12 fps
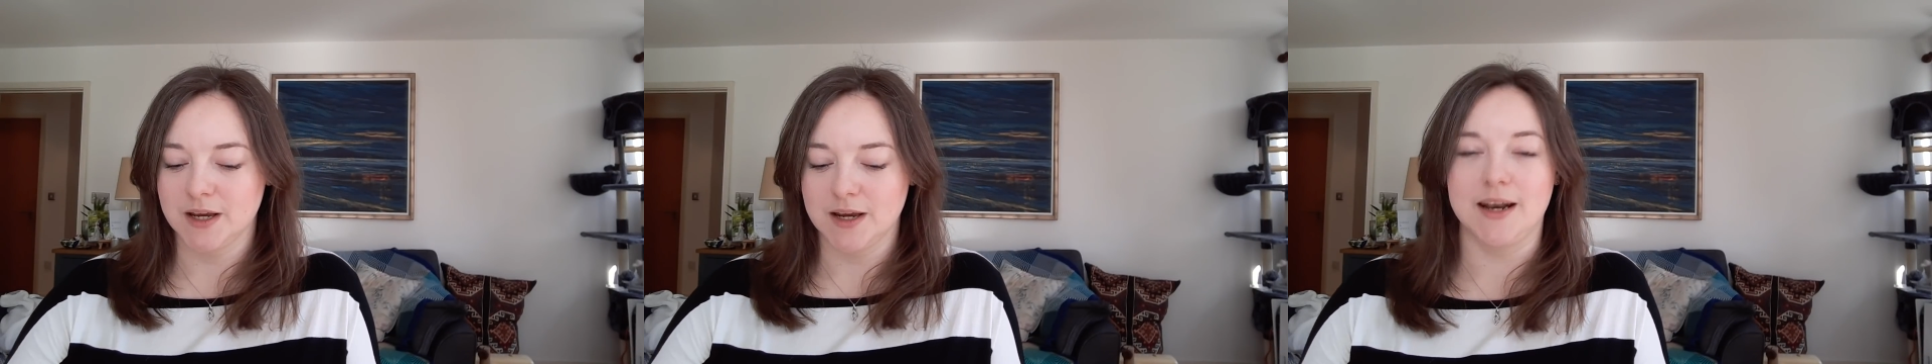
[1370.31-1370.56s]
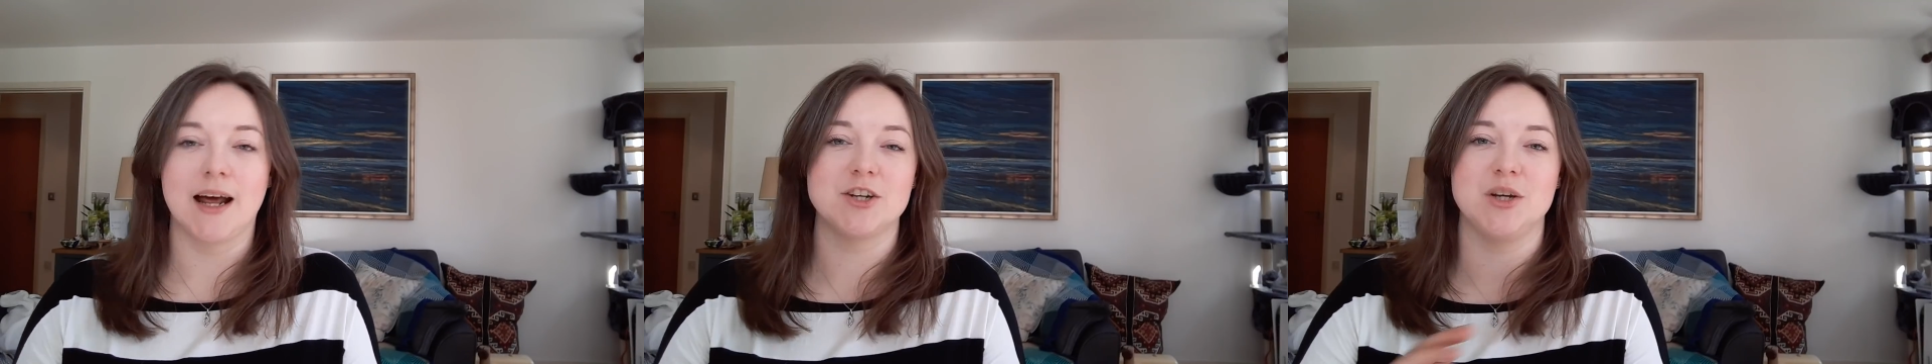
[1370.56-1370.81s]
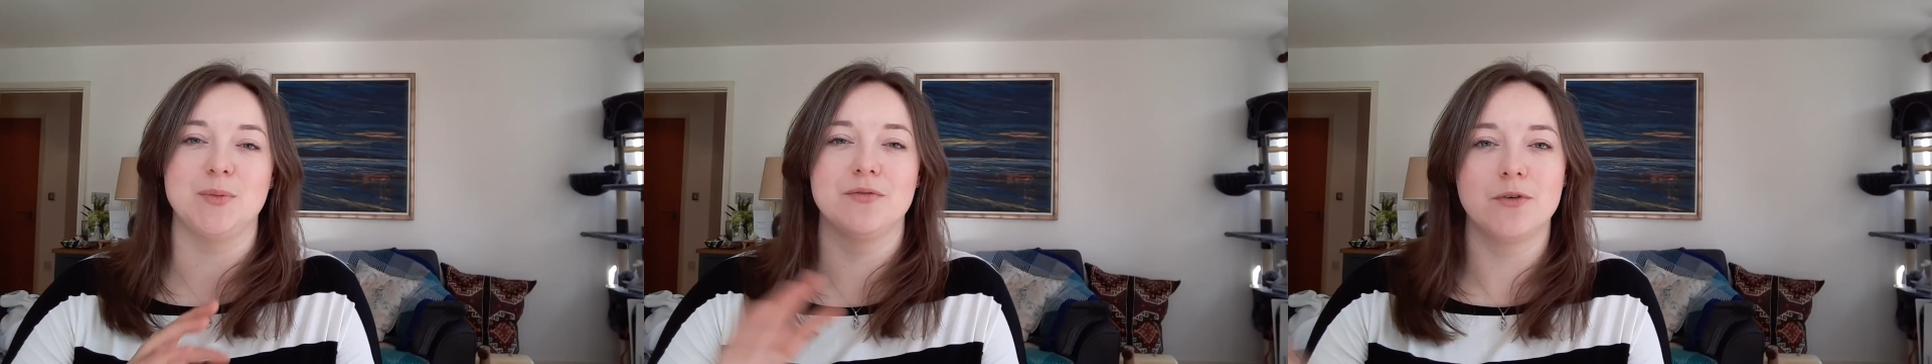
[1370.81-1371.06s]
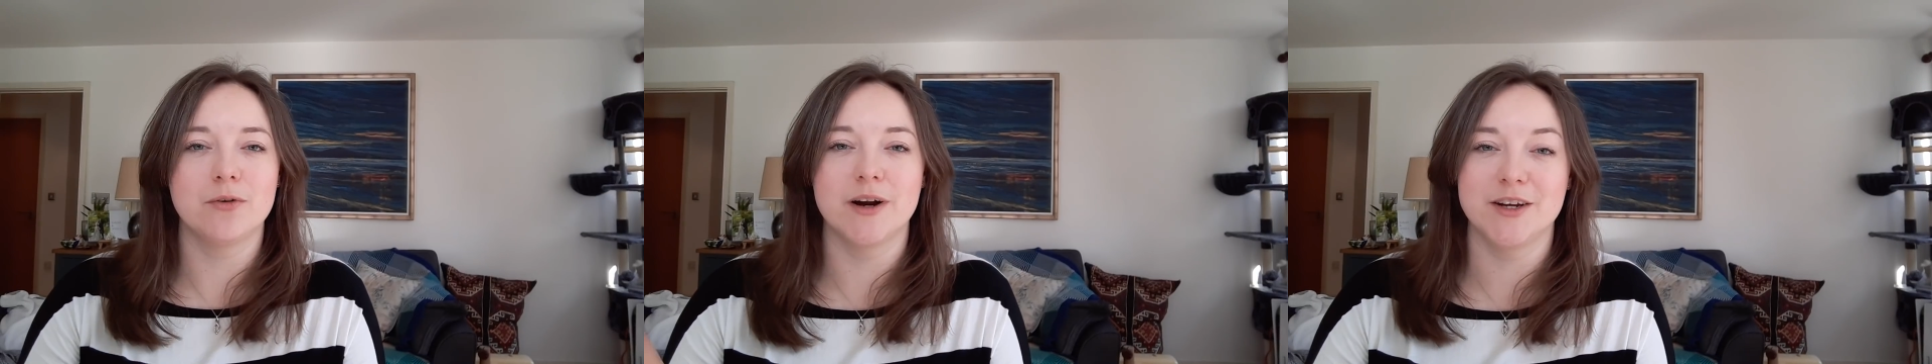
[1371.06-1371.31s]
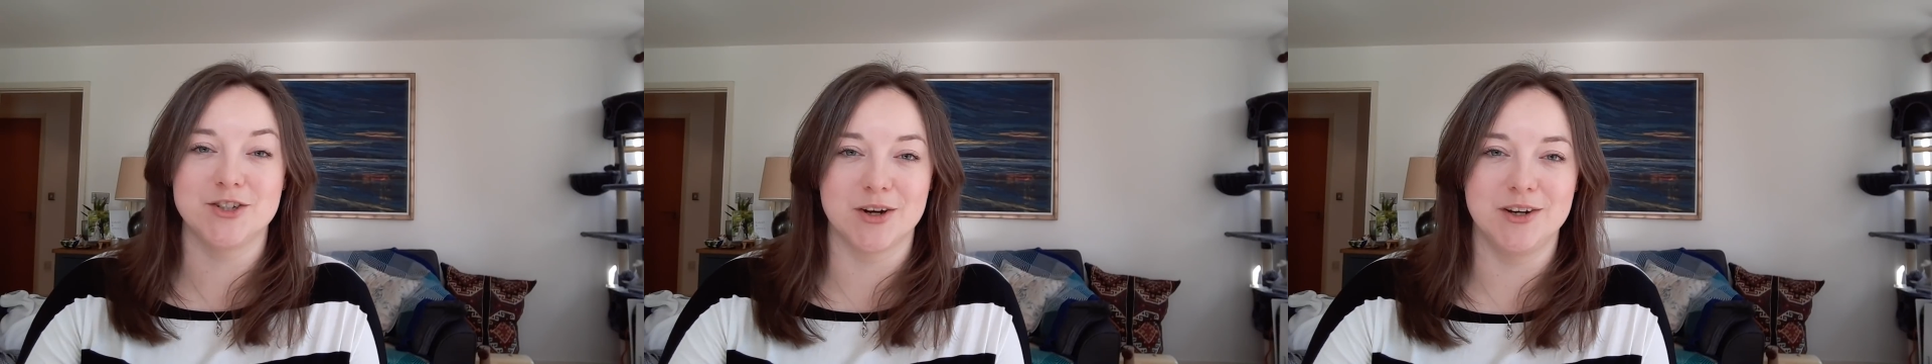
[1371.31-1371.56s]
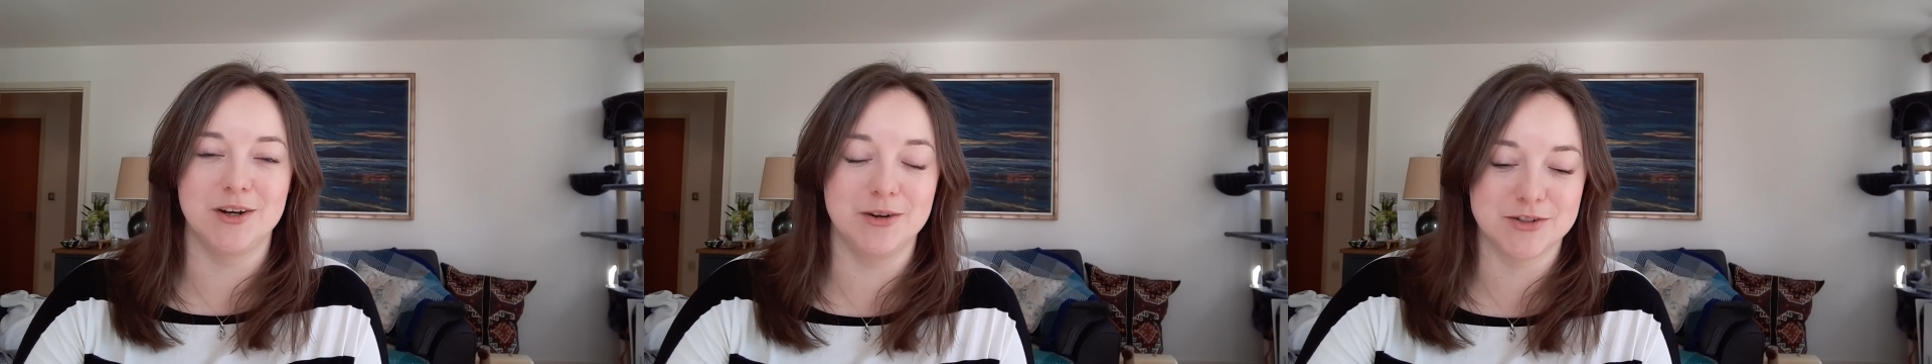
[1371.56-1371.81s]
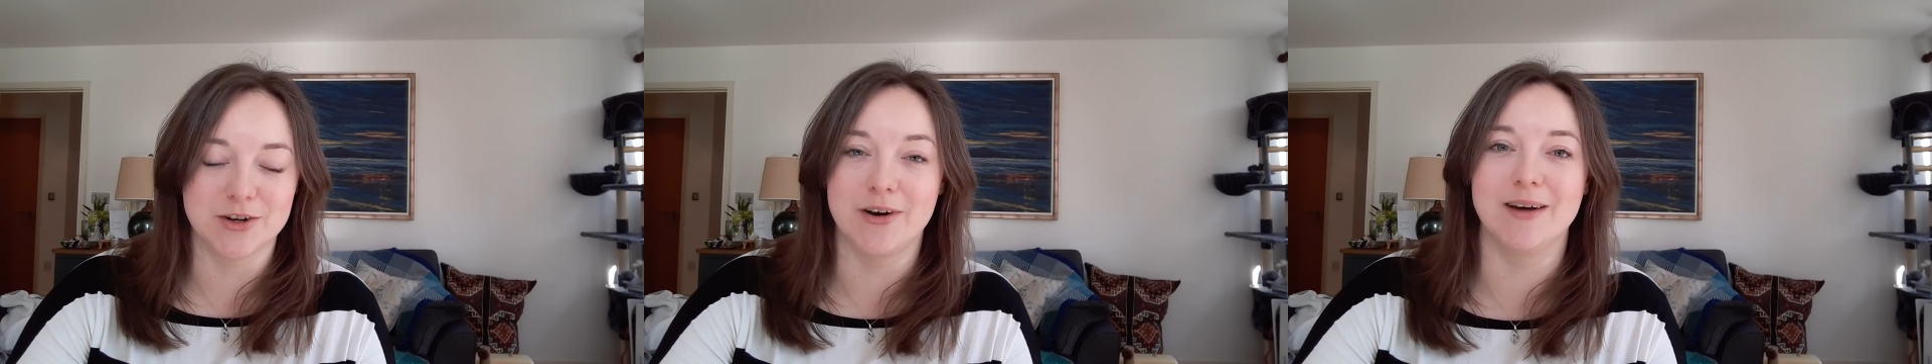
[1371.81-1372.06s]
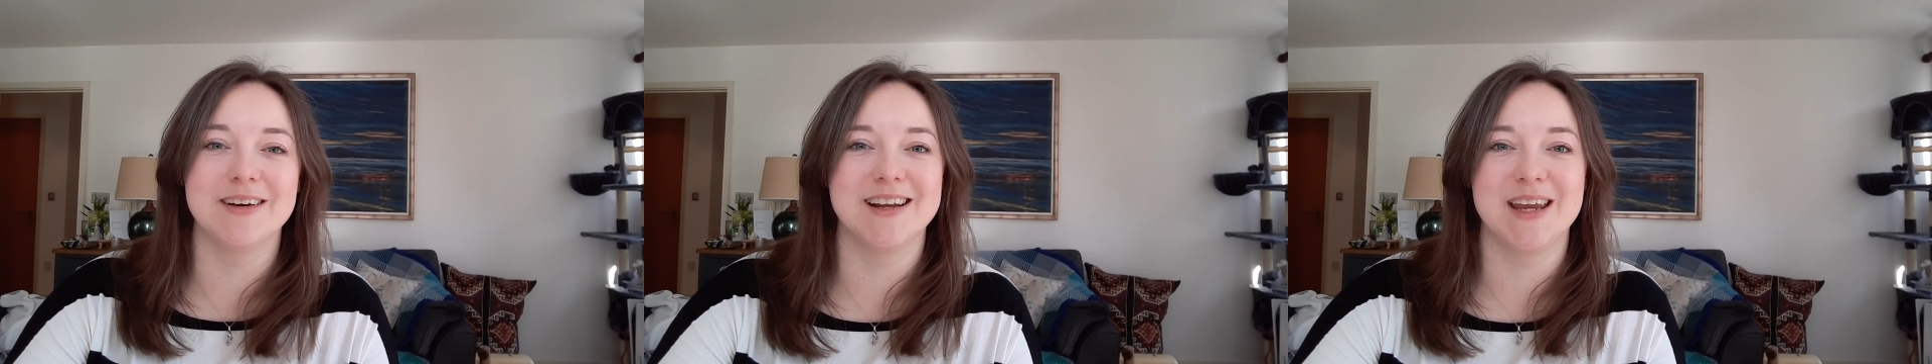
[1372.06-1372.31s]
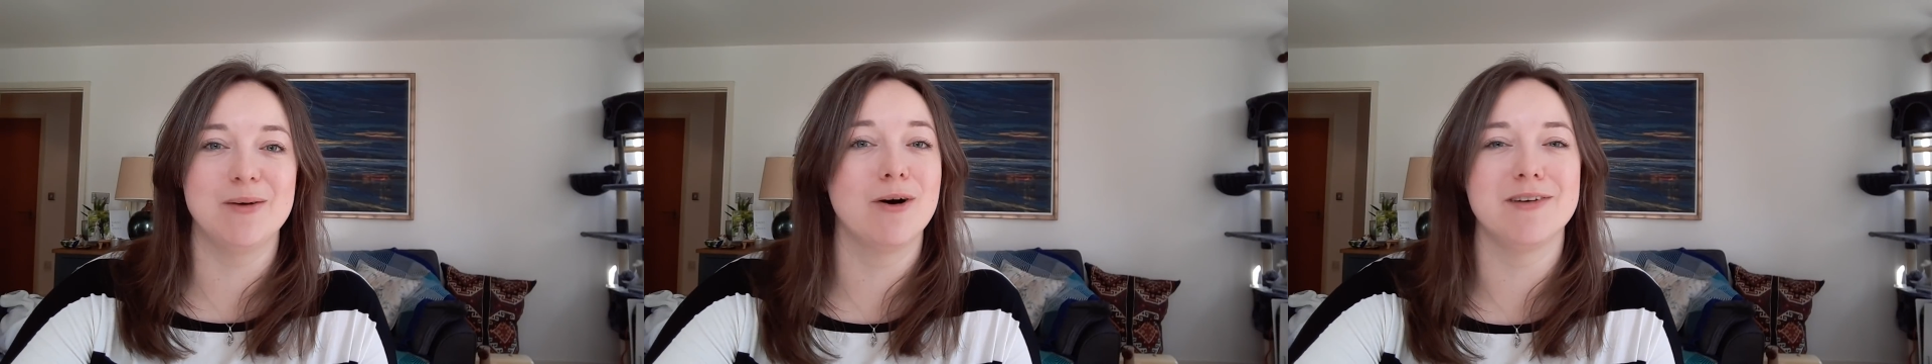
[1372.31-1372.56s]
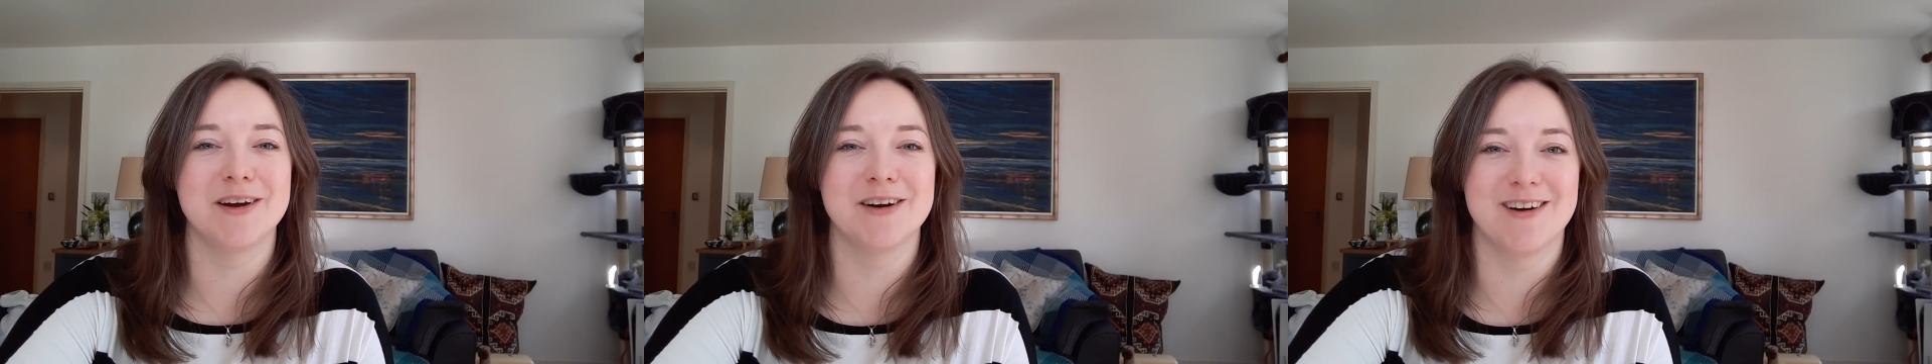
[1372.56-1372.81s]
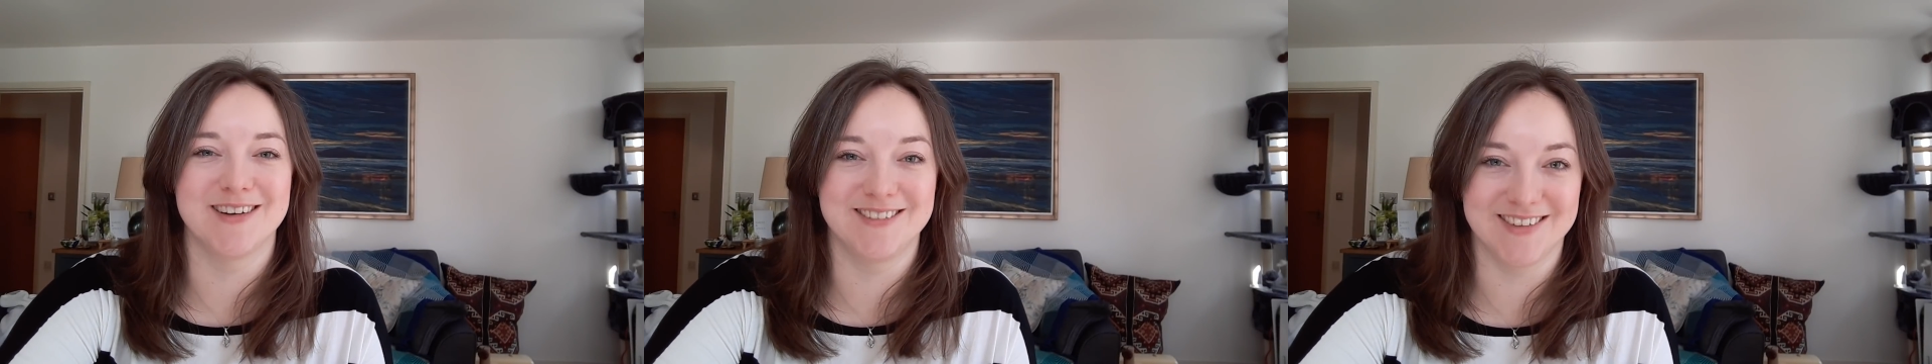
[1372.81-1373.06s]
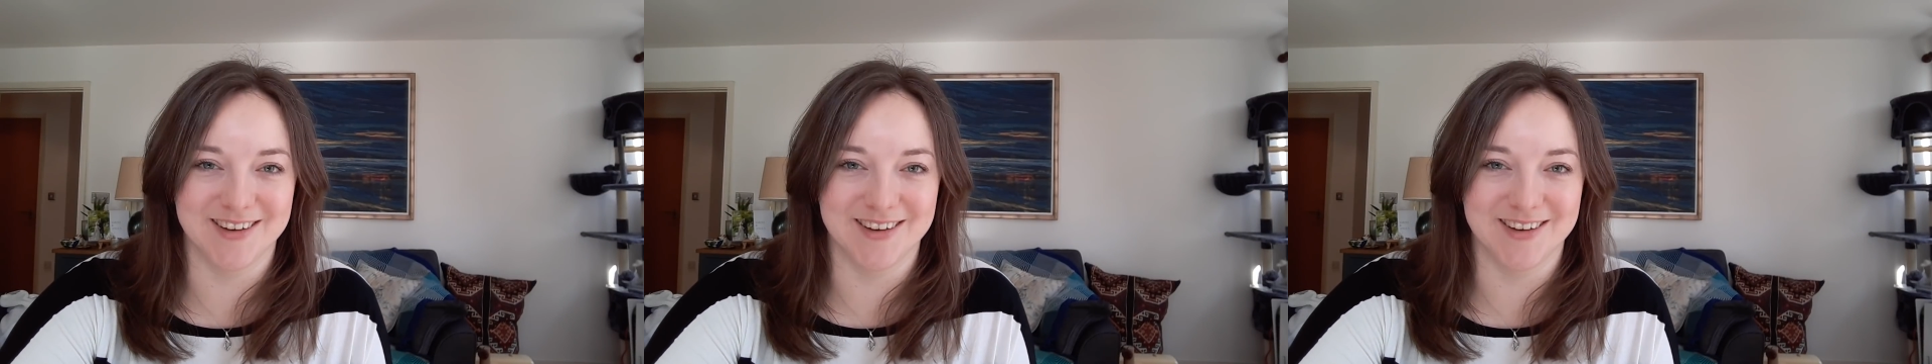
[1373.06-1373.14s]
And actually, before I show you, sorry, I'm going to keep waffling on.